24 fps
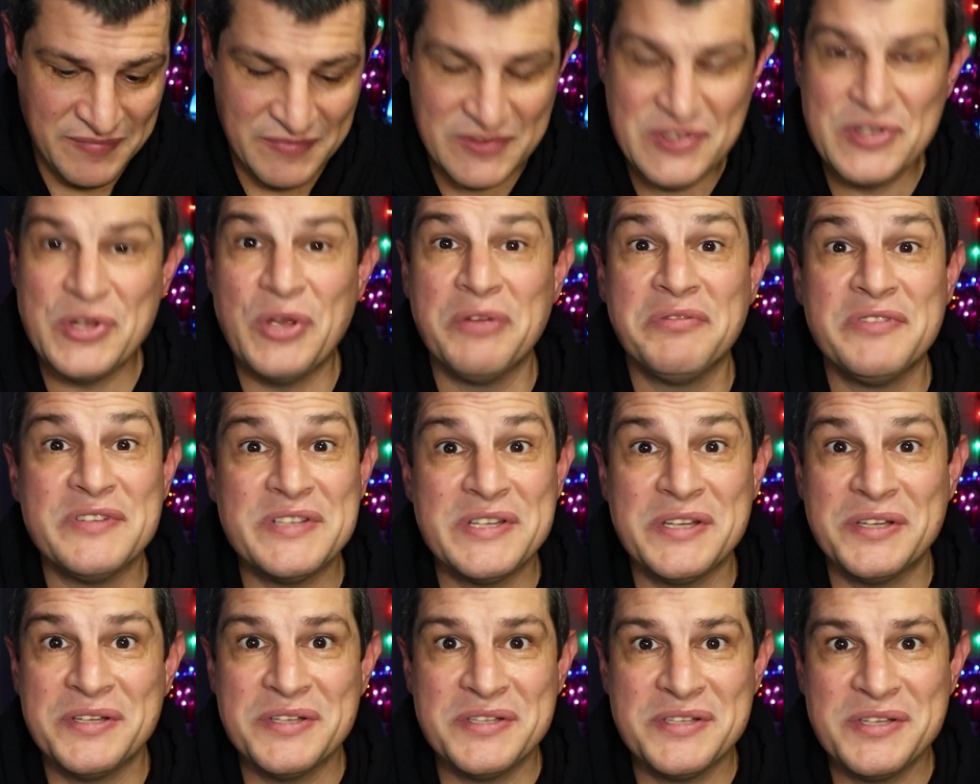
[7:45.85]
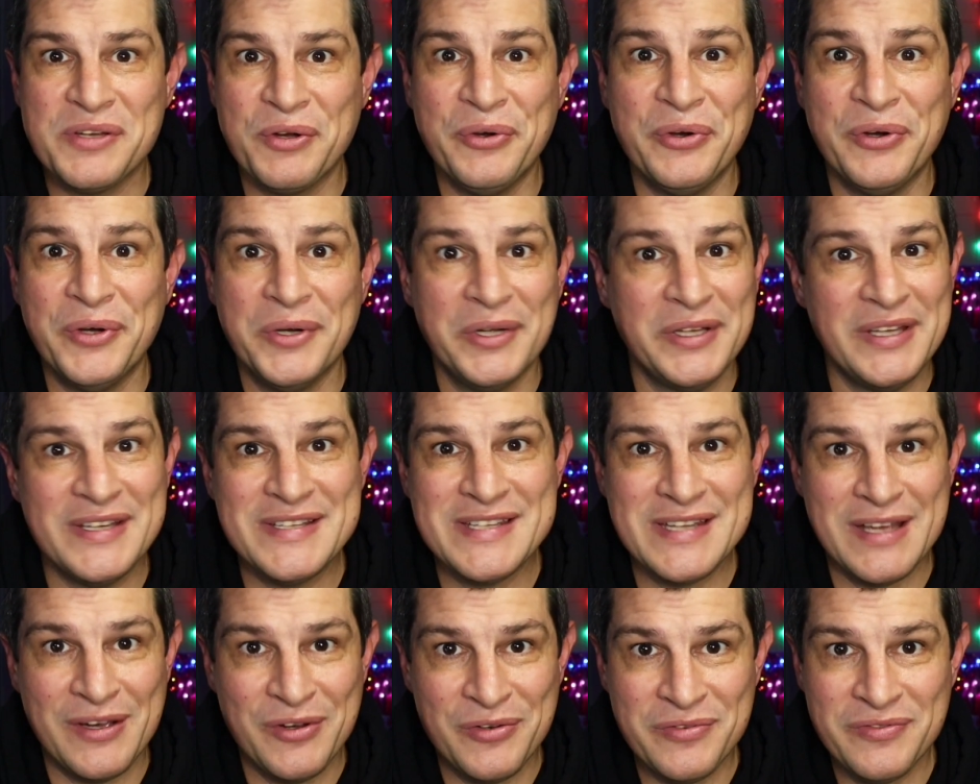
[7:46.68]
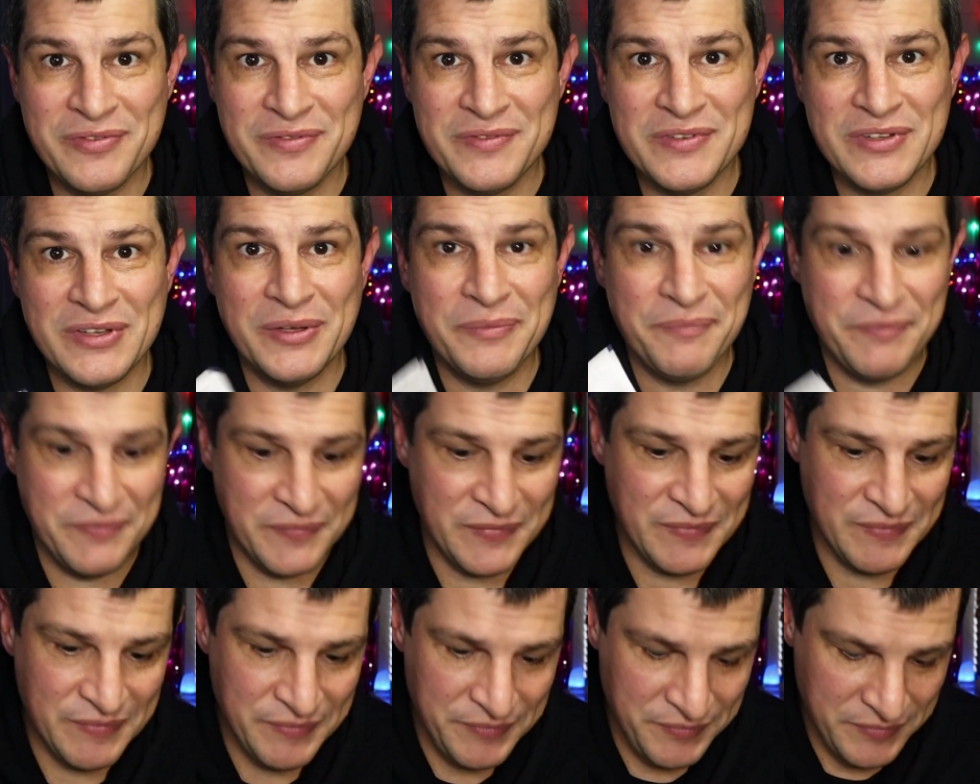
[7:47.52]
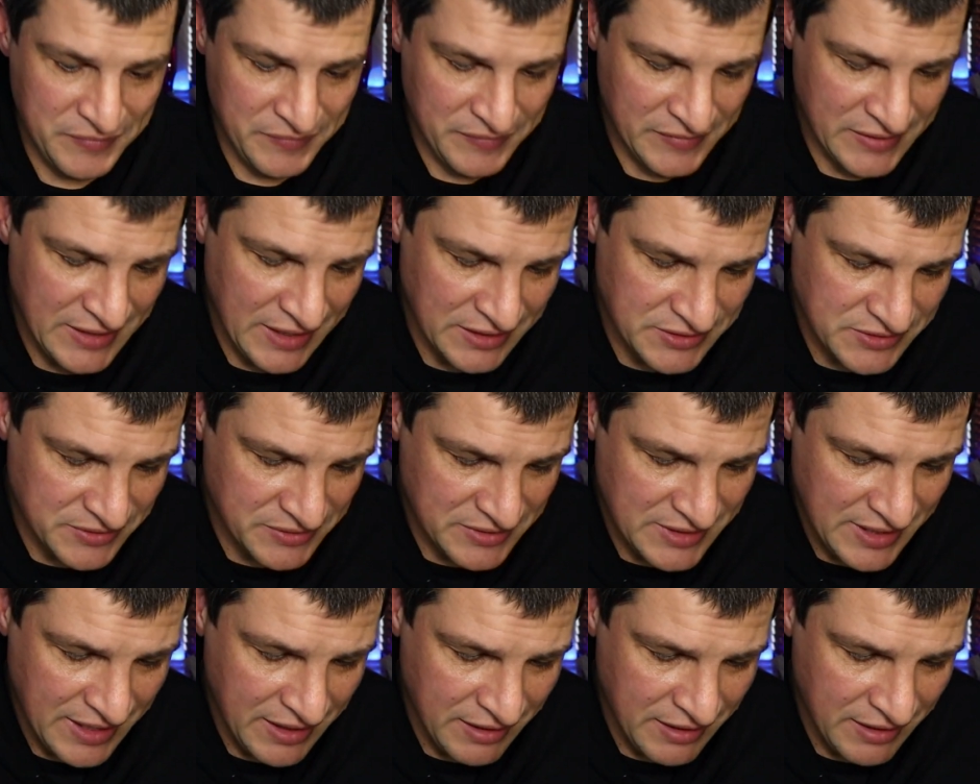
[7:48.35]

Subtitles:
surfaces or yourself, so that's good to